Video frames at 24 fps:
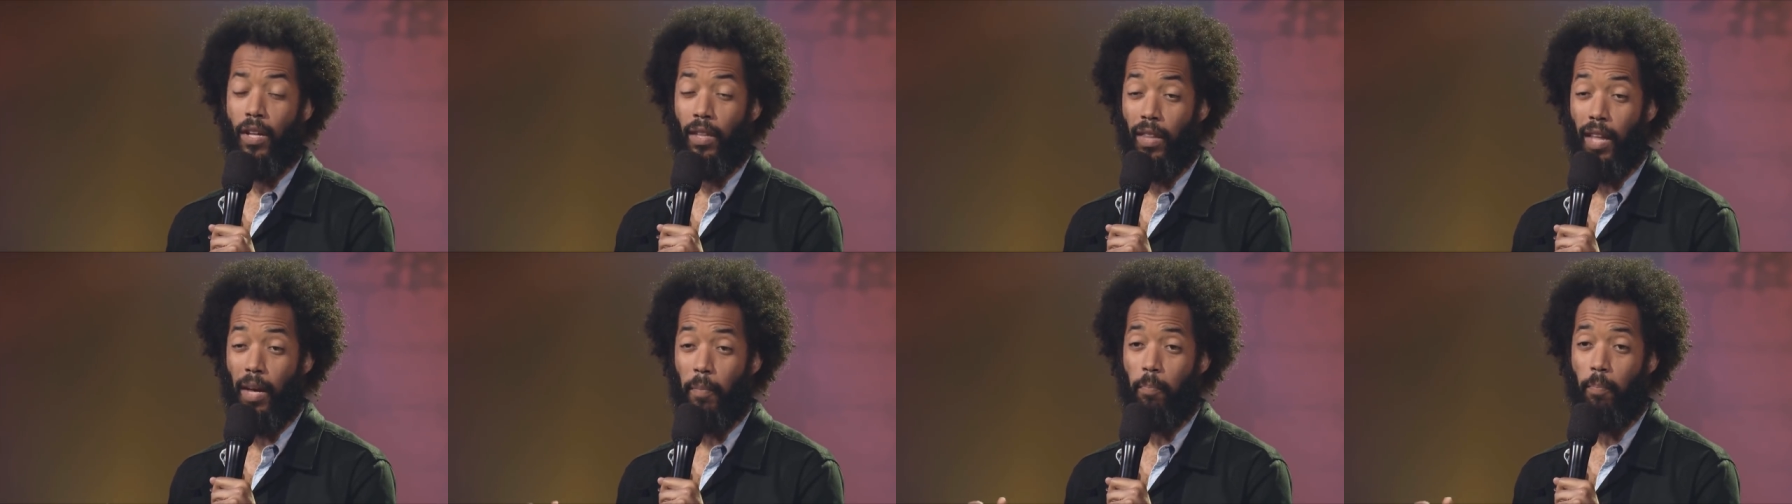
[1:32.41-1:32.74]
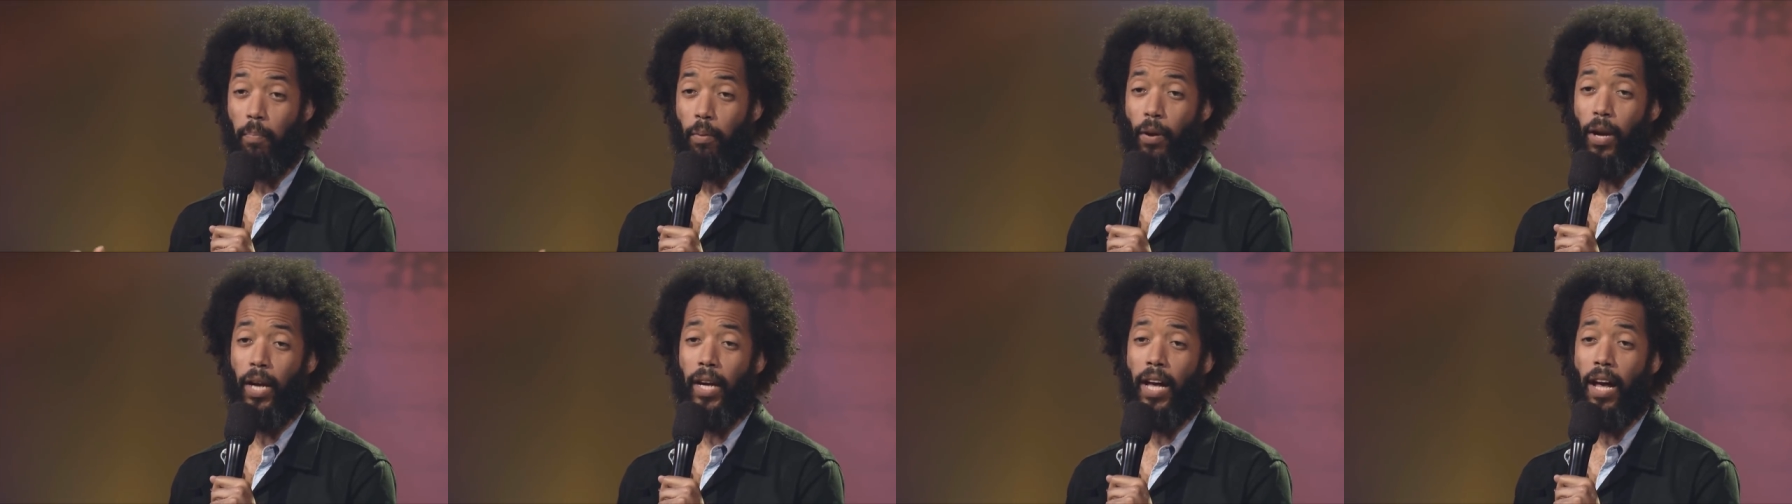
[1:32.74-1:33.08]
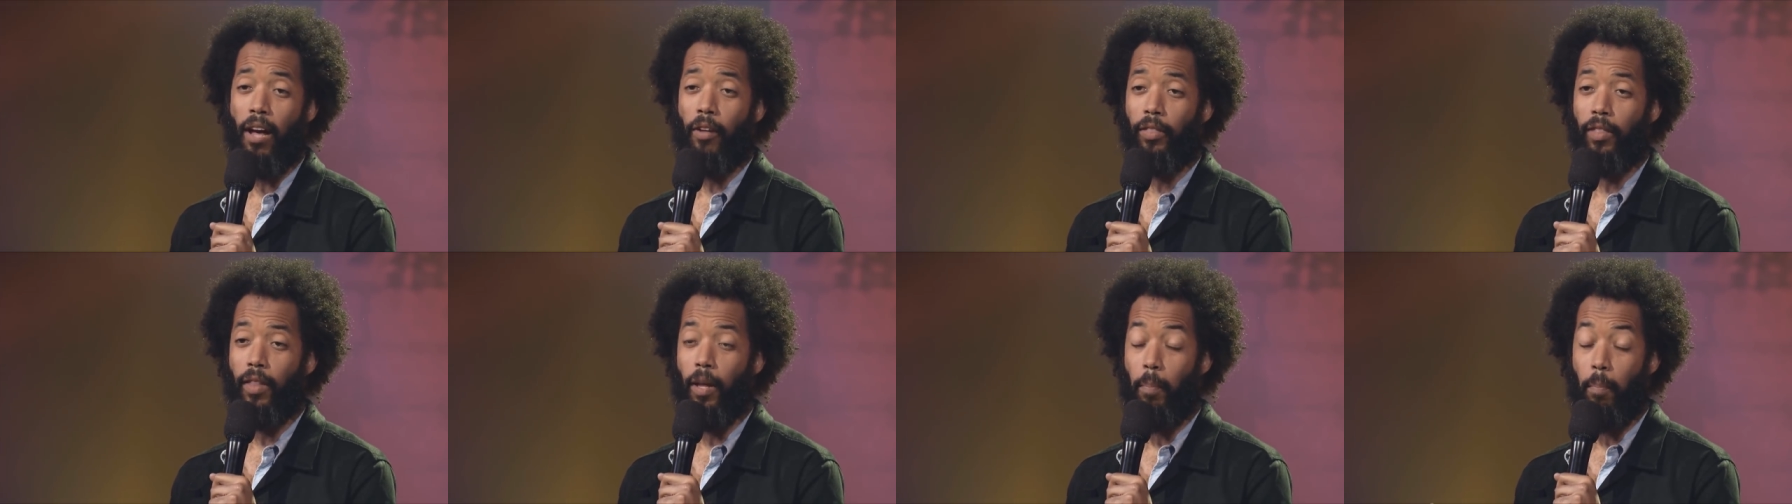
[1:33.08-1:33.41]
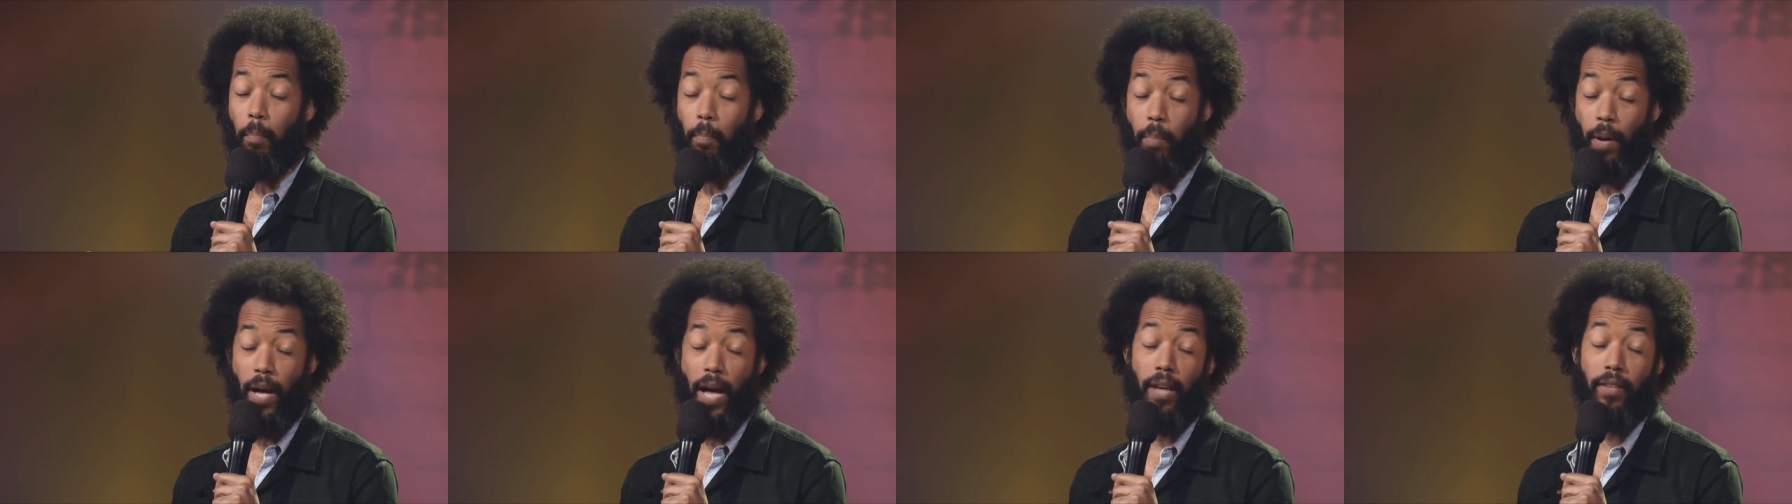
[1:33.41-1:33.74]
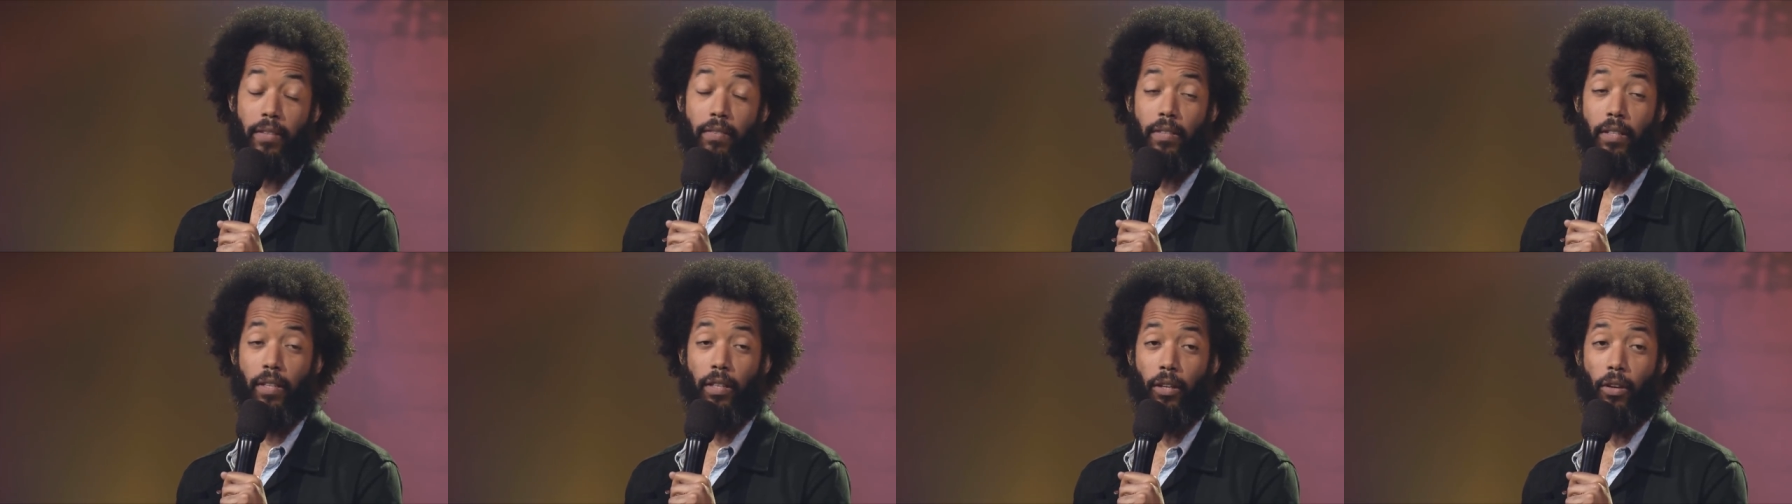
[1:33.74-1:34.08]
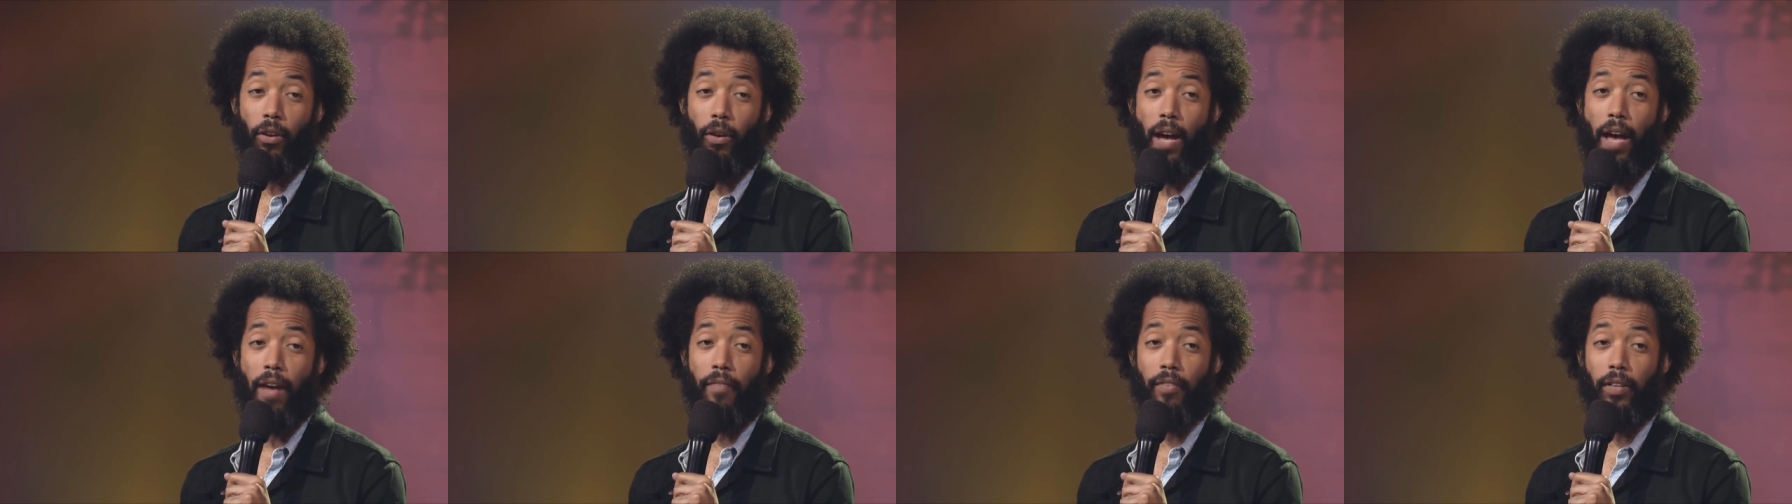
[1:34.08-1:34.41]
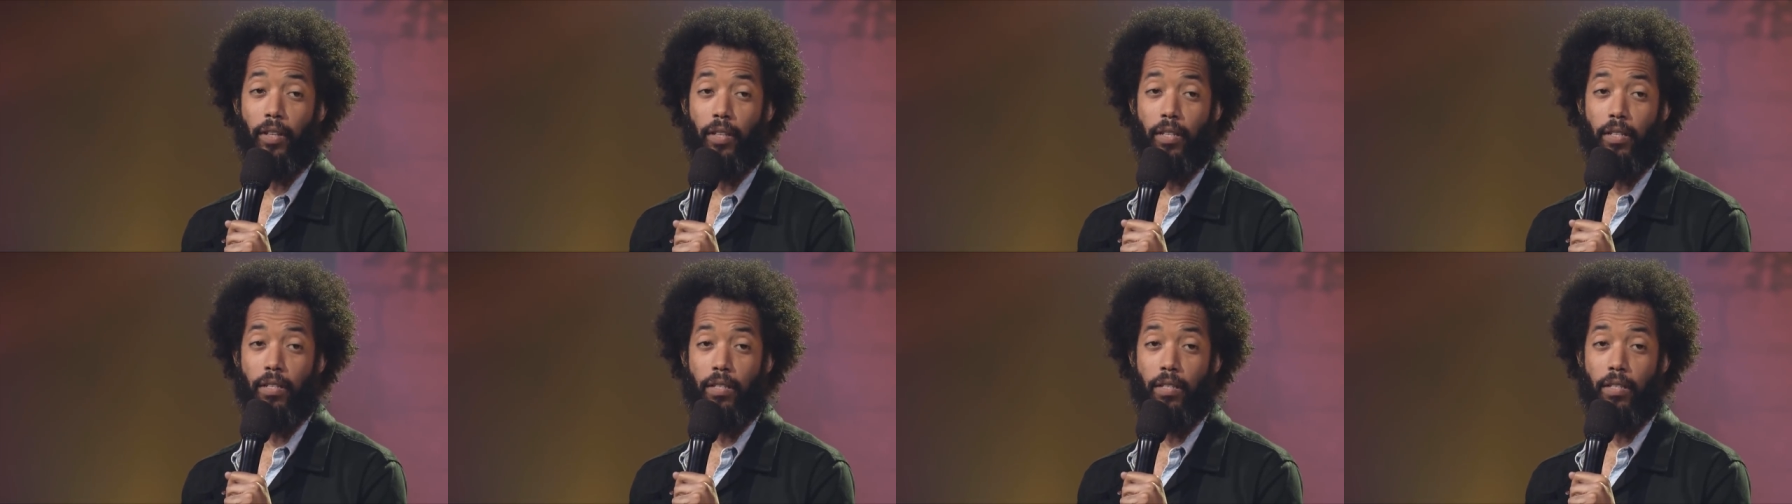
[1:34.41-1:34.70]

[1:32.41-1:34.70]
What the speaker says: that bring out the best in graphic